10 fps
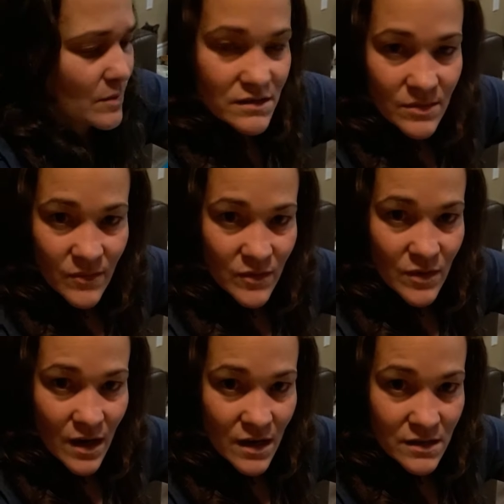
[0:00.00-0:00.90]
Some of you
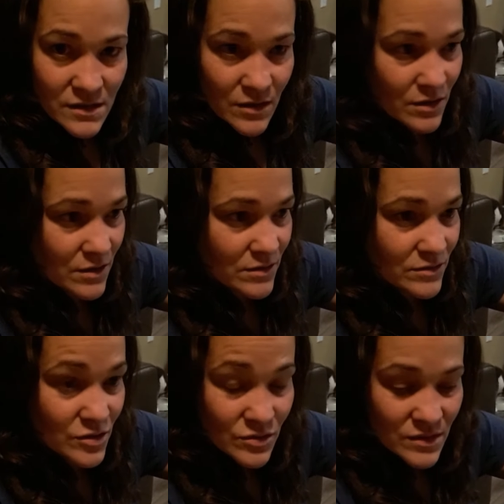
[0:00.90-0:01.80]
guys are
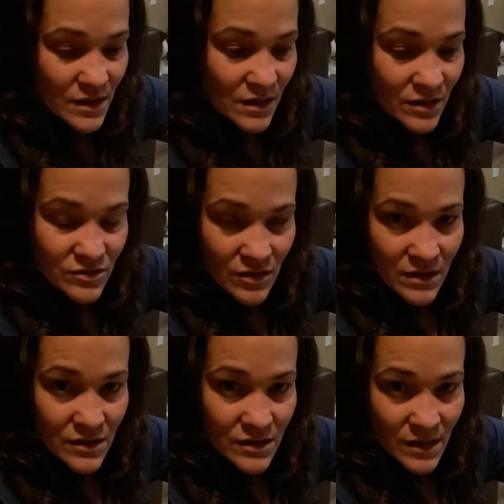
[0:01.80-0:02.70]
using
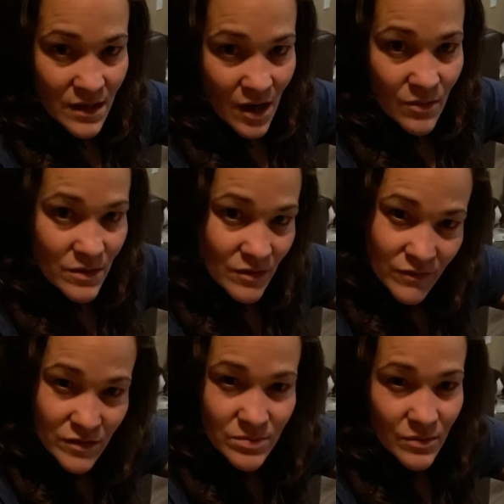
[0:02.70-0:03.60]
electronics right now in your
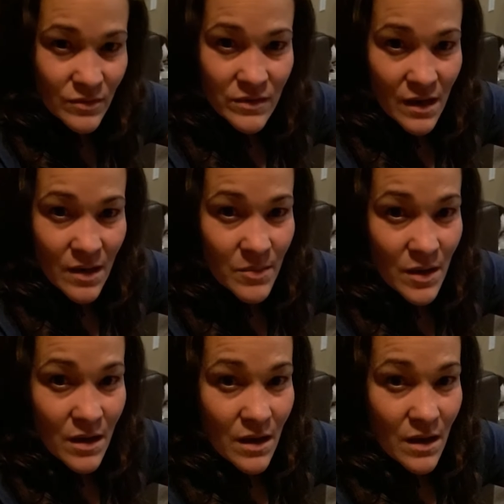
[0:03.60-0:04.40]
first prototype